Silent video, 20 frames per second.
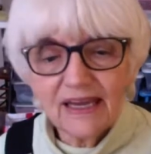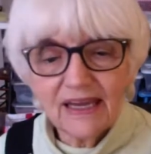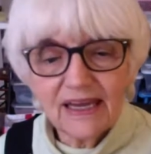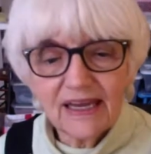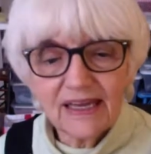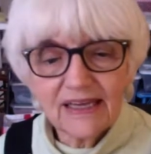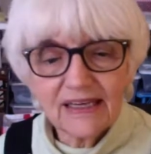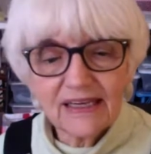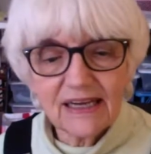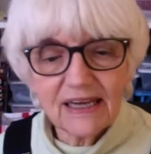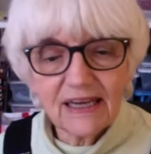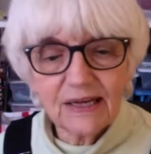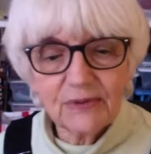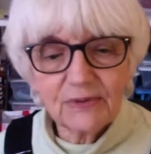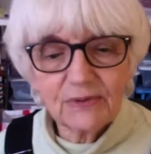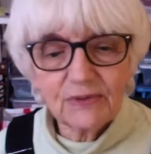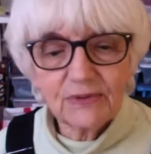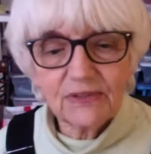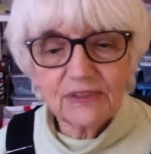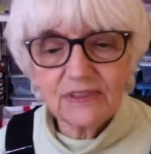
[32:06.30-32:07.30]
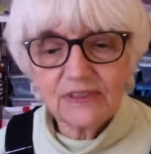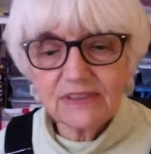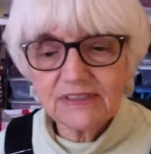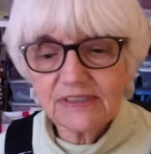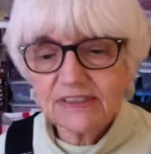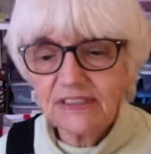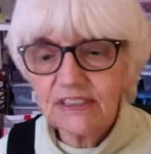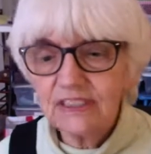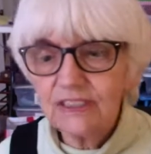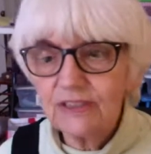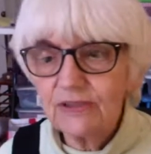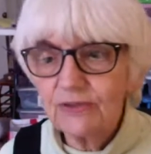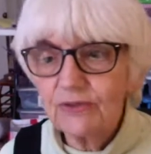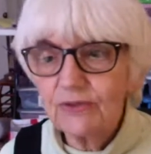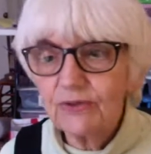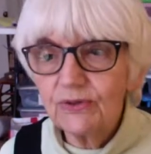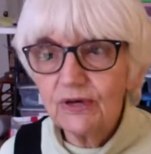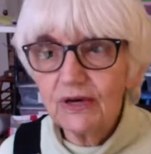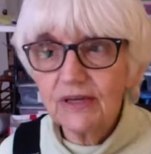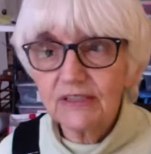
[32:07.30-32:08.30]
And I will see
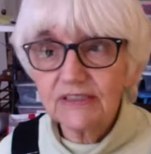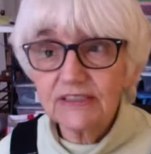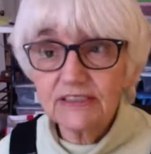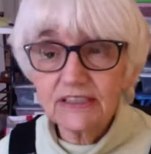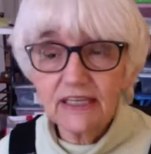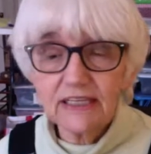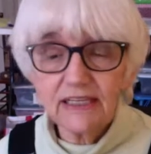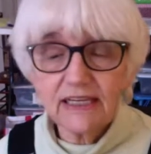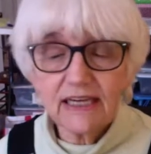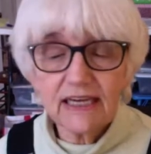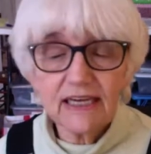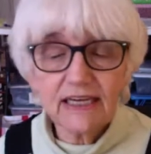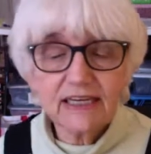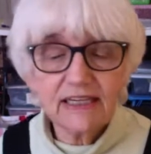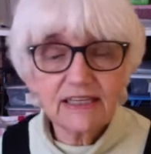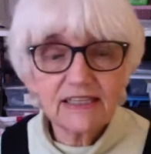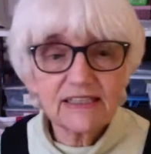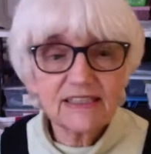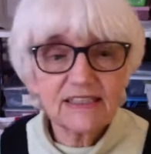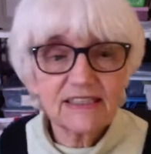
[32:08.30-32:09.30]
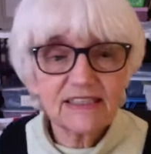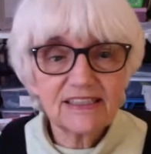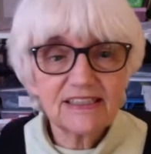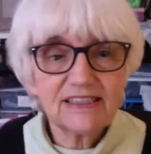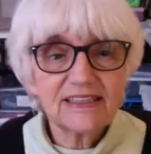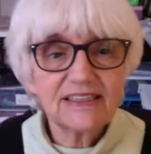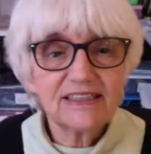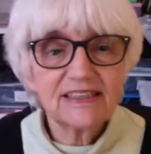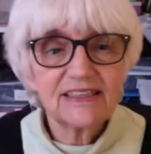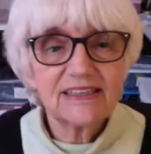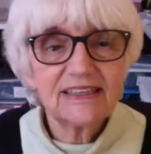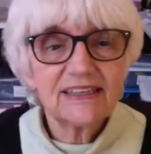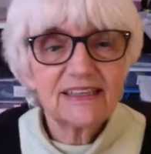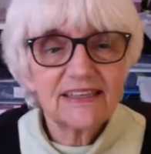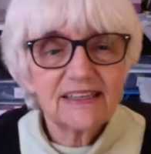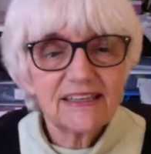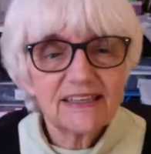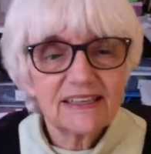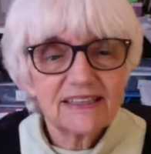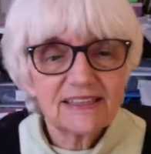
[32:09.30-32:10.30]
you on Sunday.
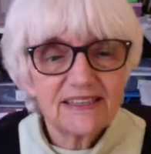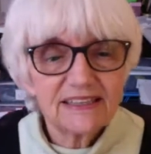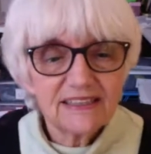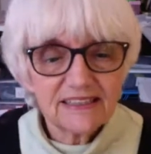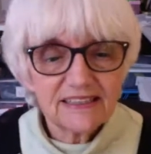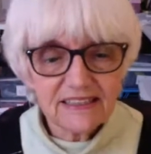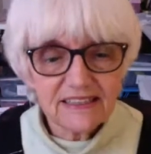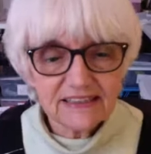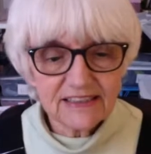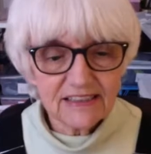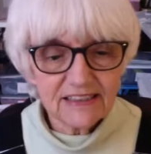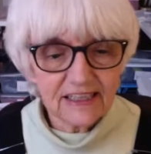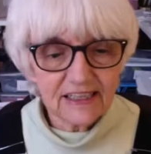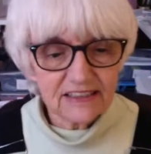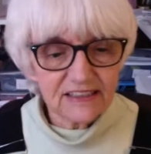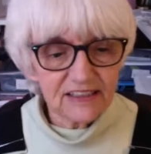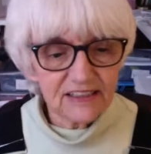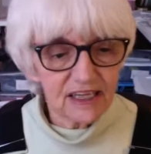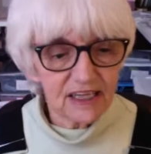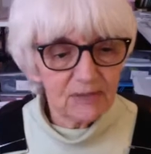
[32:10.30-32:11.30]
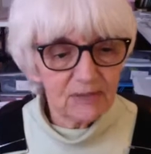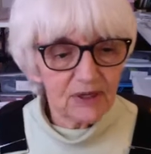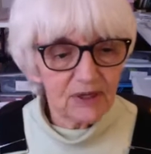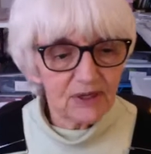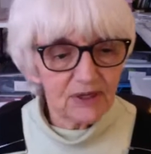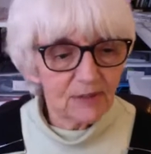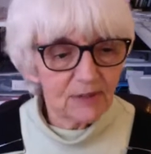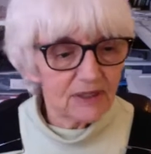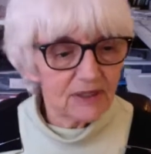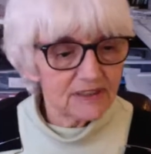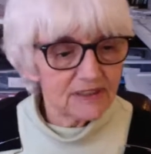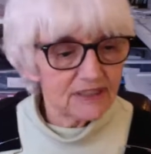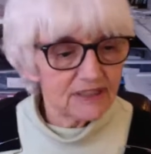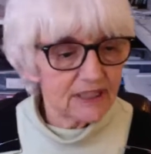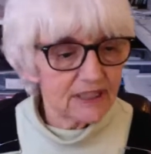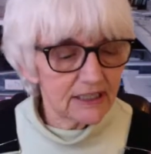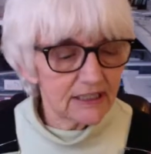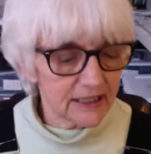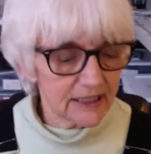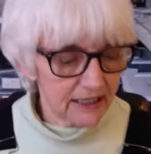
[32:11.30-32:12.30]
That's the next time I'll come on.
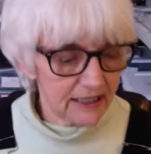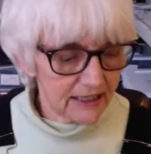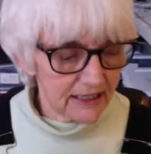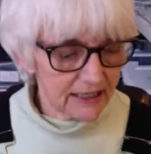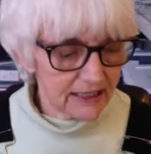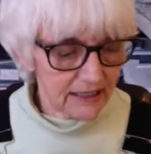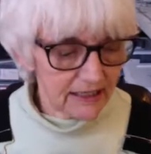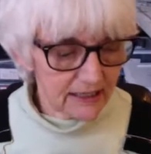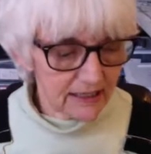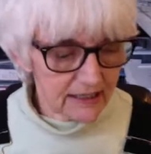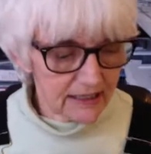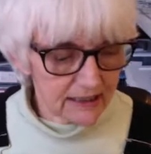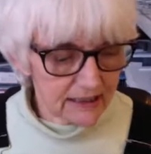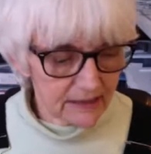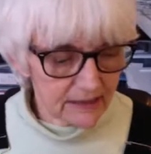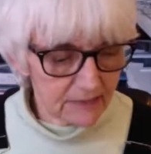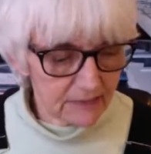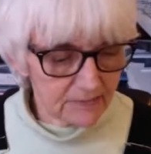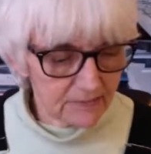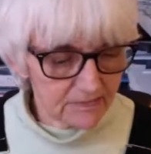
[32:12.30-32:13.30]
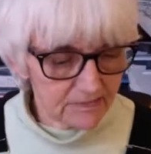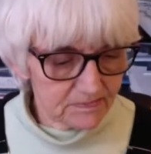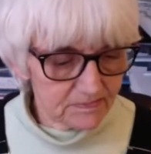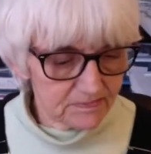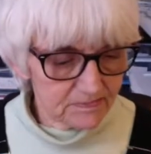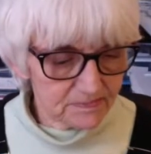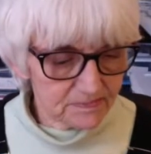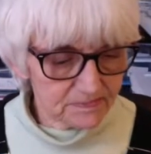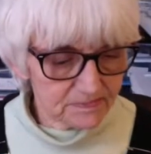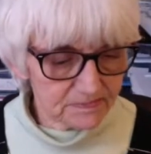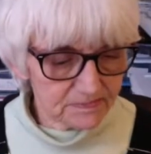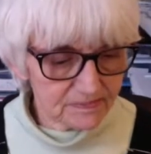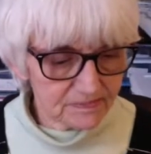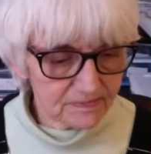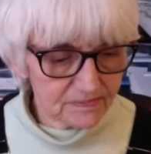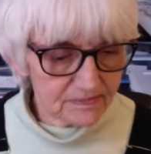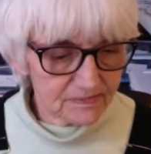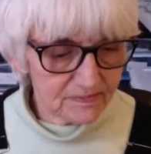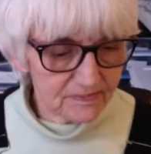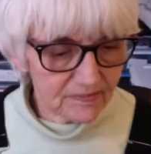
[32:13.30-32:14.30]
Sunday, um,
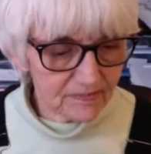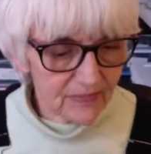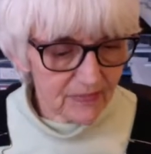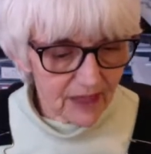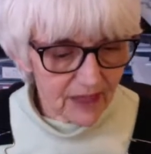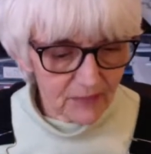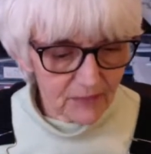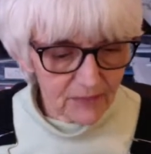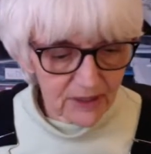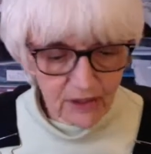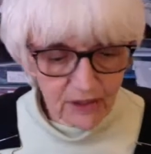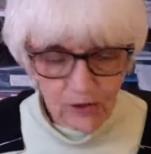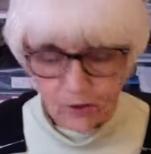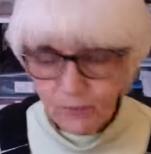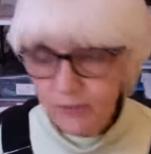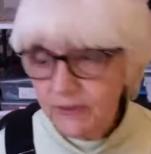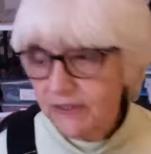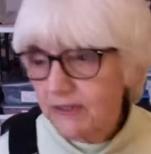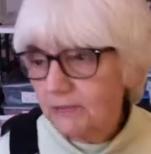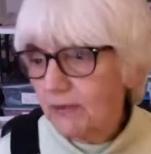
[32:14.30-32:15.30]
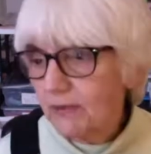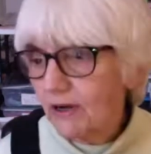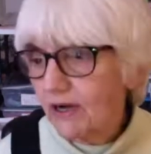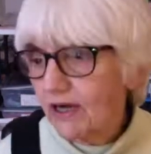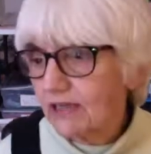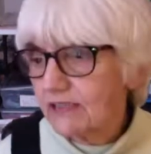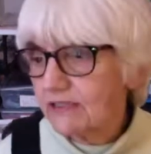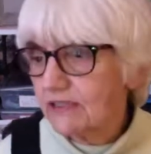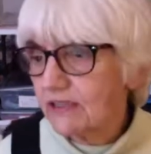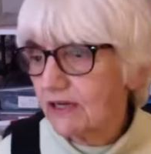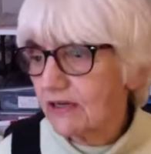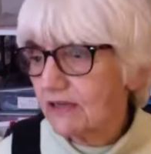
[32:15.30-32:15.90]
I may open a box.